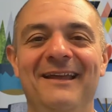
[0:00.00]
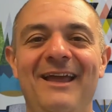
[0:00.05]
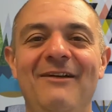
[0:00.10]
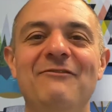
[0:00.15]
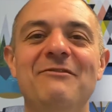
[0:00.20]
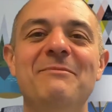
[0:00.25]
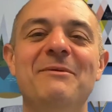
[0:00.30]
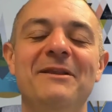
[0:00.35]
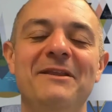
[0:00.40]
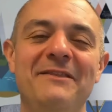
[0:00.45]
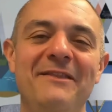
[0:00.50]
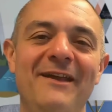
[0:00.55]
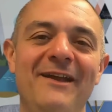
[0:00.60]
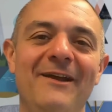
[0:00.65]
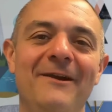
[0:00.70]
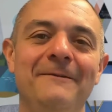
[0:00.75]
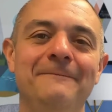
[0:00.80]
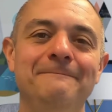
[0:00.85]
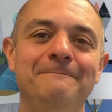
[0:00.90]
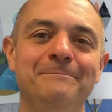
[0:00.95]
Everybody
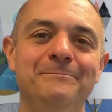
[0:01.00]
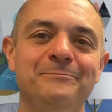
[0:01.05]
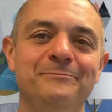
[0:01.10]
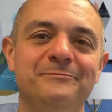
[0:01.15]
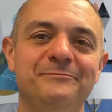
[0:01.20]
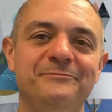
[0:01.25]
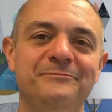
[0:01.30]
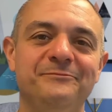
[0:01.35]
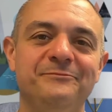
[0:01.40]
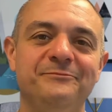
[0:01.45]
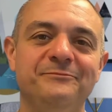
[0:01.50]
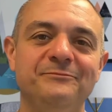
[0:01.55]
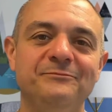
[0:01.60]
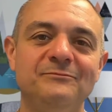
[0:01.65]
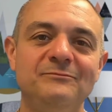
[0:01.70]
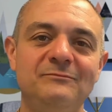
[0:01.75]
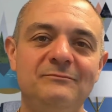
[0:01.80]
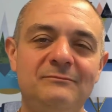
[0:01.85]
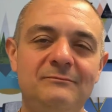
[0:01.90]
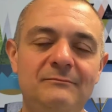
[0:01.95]
there
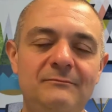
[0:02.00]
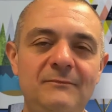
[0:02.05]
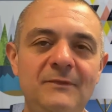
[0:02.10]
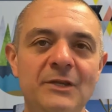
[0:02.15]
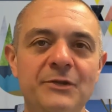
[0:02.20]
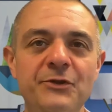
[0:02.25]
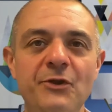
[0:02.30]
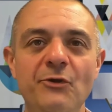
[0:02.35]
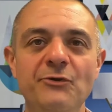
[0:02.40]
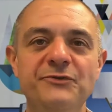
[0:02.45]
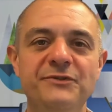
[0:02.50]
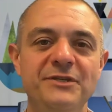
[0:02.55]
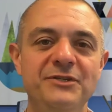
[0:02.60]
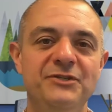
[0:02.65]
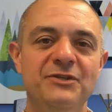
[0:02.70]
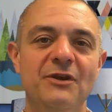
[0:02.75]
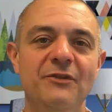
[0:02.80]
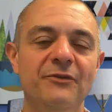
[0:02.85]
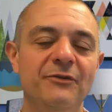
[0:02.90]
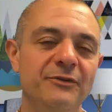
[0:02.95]
knows
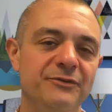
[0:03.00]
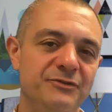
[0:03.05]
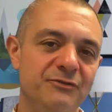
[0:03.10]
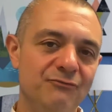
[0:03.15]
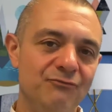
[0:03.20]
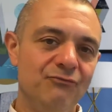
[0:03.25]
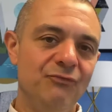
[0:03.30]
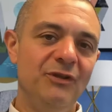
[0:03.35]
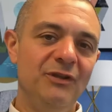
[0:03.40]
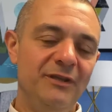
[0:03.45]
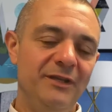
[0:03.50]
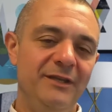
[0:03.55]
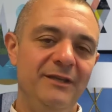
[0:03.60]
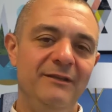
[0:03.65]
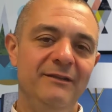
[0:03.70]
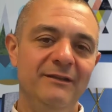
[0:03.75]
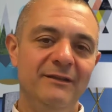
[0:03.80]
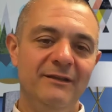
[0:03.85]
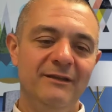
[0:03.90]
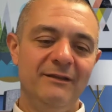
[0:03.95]
each other. It's a really
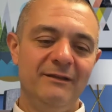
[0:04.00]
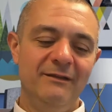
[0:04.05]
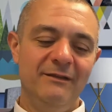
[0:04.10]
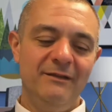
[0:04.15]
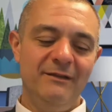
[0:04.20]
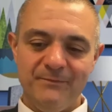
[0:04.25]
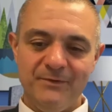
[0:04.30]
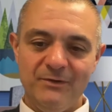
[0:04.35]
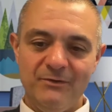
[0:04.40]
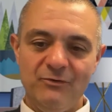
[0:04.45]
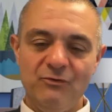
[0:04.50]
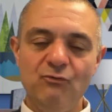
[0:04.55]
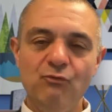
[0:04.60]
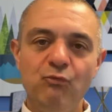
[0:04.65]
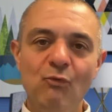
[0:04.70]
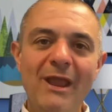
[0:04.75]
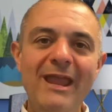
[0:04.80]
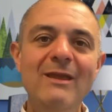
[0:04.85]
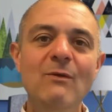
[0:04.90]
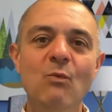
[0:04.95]

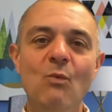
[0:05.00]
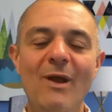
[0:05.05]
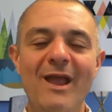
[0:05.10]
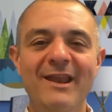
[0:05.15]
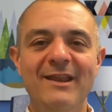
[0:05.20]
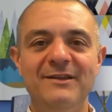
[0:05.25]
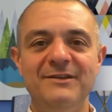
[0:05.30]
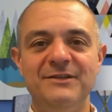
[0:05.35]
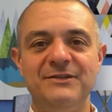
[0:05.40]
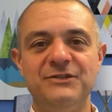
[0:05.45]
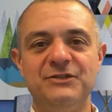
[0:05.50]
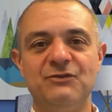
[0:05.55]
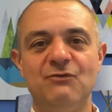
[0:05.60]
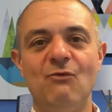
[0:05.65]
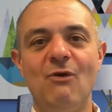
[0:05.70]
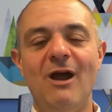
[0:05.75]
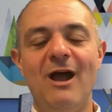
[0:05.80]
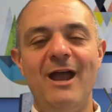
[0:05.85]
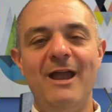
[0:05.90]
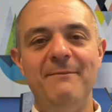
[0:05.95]
great way to
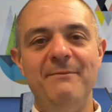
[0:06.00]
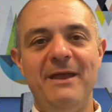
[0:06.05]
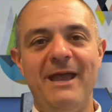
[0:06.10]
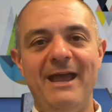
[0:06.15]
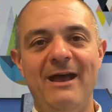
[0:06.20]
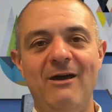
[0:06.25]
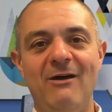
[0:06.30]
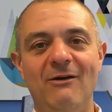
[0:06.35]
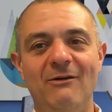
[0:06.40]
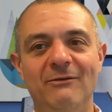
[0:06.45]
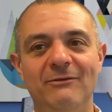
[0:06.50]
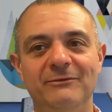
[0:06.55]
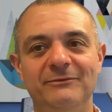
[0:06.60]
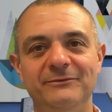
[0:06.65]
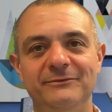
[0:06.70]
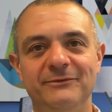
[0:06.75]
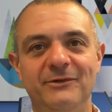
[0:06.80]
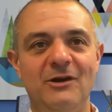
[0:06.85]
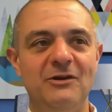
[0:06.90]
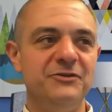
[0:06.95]
describe how
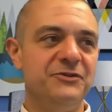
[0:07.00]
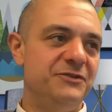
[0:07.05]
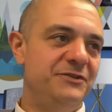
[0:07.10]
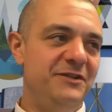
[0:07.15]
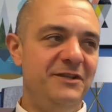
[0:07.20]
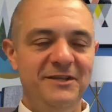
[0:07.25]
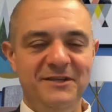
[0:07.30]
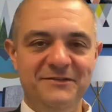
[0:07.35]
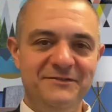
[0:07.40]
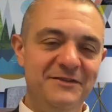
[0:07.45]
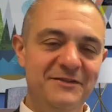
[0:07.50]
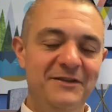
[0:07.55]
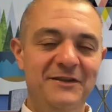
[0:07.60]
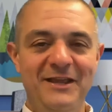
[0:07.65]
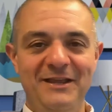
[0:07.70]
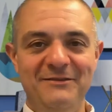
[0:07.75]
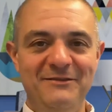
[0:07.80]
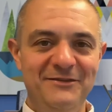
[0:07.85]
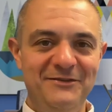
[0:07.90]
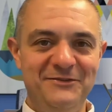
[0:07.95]
our city is the
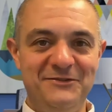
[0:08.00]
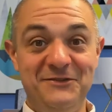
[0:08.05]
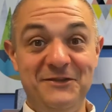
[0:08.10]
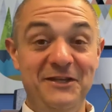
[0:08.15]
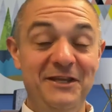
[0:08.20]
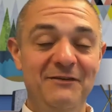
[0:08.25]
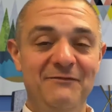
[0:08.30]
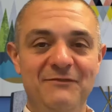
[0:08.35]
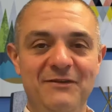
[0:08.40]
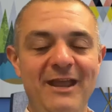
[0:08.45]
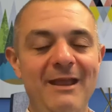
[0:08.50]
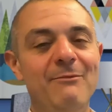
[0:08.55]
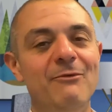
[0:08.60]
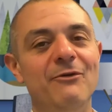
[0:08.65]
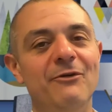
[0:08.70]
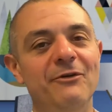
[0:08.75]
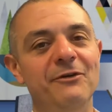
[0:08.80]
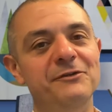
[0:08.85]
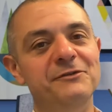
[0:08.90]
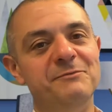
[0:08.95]
city of
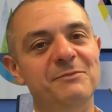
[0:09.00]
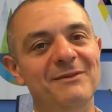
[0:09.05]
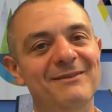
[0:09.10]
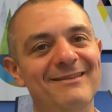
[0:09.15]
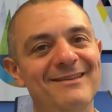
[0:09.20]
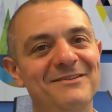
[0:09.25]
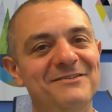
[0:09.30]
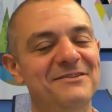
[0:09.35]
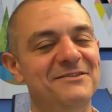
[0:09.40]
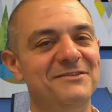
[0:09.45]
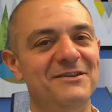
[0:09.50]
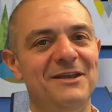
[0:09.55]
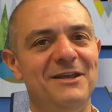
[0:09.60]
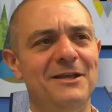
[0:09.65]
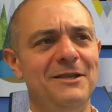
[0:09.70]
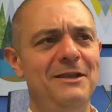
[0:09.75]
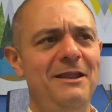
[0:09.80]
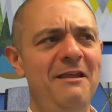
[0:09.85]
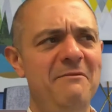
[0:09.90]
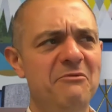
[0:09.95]
neighborhoods, but this is
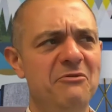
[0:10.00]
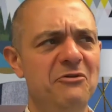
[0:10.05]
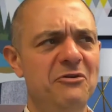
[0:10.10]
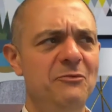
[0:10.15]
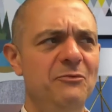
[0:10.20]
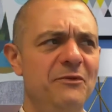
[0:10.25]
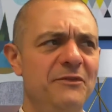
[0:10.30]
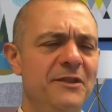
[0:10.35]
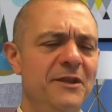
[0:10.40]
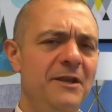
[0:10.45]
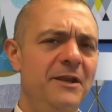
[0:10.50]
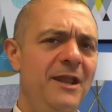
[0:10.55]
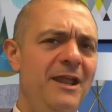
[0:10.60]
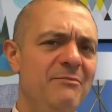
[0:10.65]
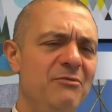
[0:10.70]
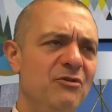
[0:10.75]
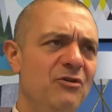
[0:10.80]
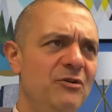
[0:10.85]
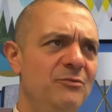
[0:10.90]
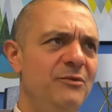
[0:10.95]
like a neighborhood within a
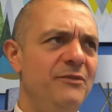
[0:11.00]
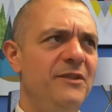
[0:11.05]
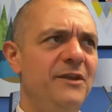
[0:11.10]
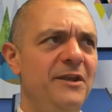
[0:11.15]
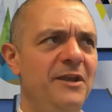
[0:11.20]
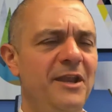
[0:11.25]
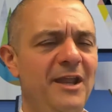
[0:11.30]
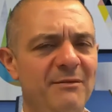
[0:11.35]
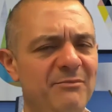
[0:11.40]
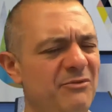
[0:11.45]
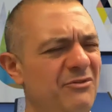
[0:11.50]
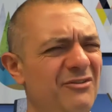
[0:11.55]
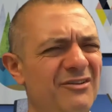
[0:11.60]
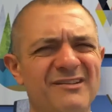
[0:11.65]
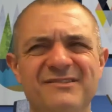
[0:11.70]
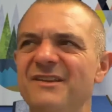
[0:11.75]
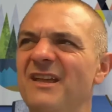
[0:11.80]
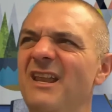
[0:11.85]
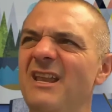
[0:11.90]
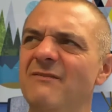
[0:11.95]
neighborhood within a
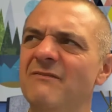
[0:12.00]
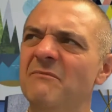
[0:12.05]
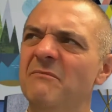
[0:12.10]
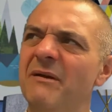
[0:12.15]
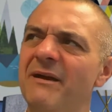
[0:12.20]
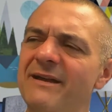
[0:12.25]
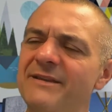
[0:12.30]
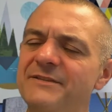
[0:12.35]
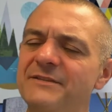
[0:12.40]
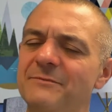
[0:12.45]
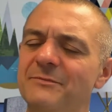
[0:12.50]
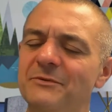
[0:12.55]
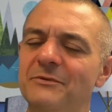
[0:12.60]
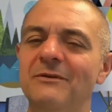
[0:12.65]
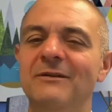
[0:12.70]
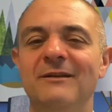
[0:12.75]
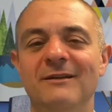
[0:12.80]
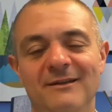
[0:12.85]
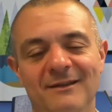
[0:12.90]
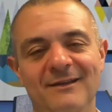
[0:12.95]
neighborhood. Is that even possible?
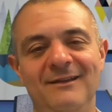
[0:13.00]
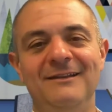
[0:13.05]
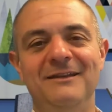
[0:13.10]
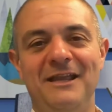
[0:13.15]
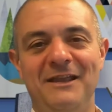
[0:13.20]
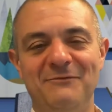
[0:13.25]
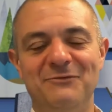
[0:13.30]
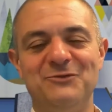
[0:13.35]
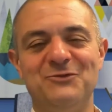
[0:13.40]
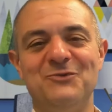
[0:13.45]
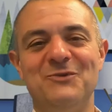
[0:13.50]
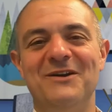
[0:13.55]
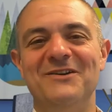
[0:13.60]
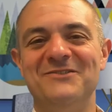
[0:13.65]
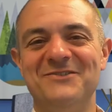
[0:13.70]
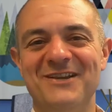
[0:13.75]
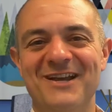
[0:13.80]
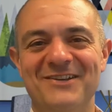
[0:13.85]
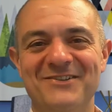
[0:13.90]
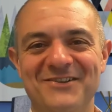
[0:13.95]
Naval
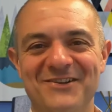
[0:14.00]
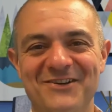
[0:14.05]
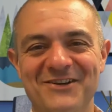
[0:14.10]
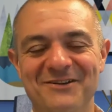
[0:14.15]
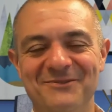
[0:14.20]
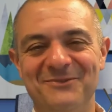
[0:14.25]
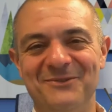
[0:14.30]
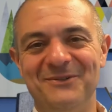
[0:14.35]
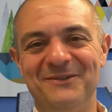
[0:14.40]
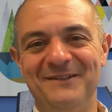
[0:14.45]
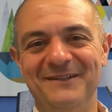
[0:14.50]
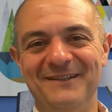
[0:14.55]
Square's got you covered.